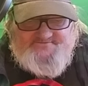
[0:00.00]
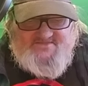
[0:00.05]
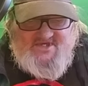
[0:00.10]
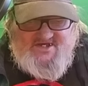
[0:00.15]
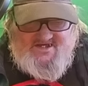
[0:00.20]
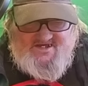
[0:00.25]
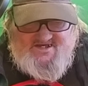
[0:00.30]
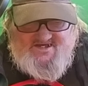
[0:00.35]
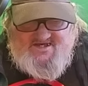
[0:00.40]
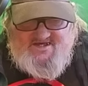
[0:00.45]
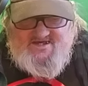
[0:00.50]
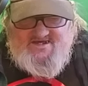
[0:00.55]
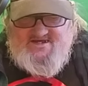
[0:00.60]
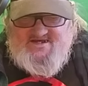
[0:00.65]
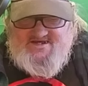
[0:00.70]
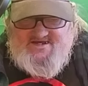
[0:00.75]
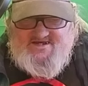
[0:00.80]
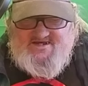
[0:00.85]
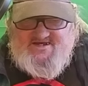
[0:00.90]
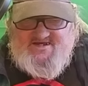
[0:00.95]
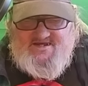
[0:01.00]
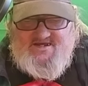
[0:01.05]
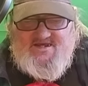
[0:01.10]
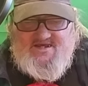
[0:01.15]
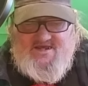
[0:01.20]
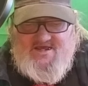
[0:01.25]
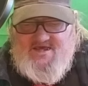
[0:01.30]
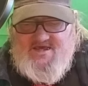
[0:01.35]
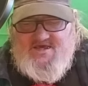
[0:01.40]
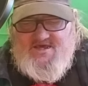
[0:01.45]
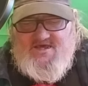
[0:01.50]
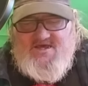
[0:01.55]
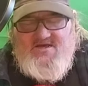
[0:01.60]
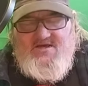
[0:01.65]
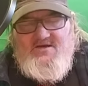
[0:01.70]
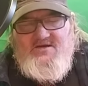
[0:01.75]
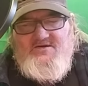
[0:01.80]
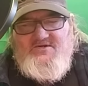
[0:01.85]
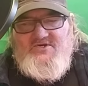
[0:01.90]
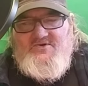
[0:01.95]
Uh,
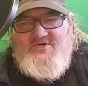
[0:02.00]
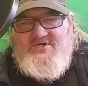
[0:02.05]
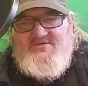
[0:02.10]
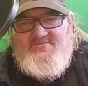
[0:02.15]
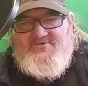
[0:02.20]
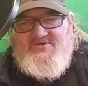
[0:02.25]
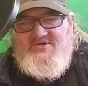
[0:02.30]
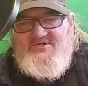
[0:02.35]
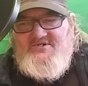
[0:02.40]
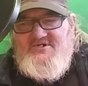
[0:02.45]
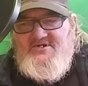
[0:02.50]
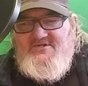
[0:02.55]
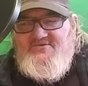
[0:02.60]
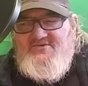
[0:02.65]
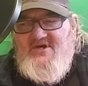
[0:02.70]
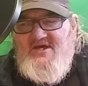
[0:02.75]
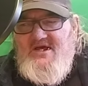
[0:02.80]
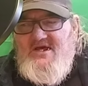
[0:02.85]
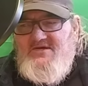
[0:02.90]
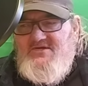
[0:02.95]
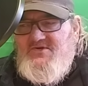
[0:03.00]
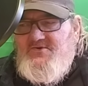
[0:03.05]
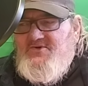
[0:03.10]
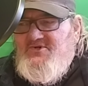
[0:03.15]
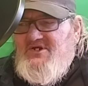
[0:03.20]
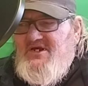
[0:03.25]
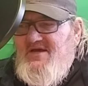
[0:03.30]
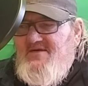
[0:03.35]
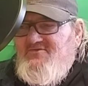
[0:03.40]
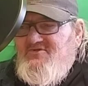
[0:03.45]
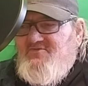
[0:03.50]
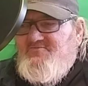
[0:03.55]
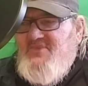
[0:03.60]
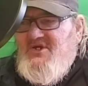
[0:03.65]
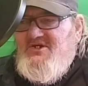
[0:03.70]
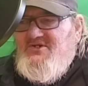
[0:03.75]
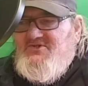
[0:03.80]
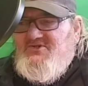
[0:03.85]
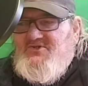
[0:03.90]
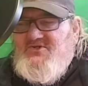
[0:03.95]
you, if you did that, you would have to
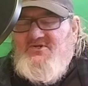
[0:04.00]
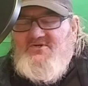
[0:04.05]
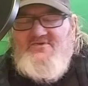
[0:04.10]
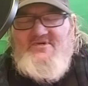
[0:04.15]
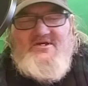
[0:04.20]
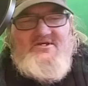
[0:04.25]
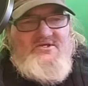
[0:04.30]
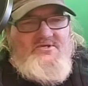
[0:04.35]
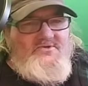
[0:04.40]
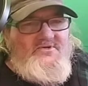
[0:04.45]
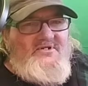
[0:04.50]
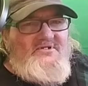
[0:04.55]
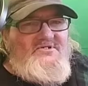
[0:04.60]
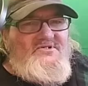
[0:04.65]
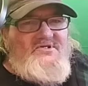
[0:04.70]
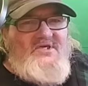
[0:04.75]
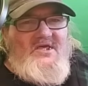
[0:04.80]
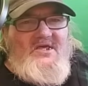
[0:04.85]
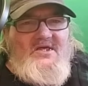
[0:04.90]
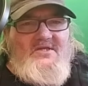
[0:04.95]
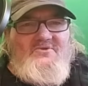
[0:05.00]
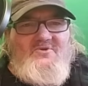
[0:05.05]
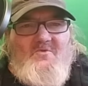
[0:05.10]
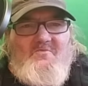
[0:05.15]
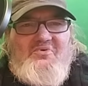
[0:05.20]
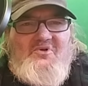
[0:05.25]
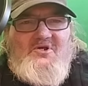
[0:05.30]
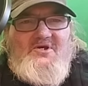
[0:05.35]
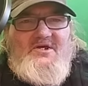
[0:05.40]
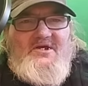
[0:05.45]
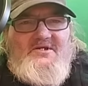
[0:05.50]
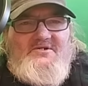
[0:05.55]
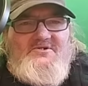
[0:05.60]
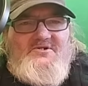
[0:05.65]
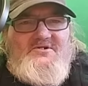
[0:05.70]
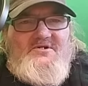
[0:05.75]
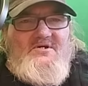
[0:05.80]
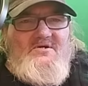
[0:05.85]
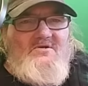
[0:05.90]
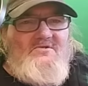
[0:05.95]
make sure that you had scanned the plane, you
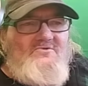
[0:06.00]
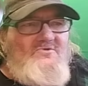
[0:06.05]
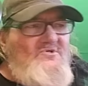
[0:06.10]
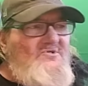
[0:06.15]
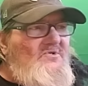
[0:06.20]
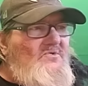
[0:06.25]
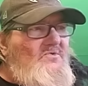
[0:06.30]
know, look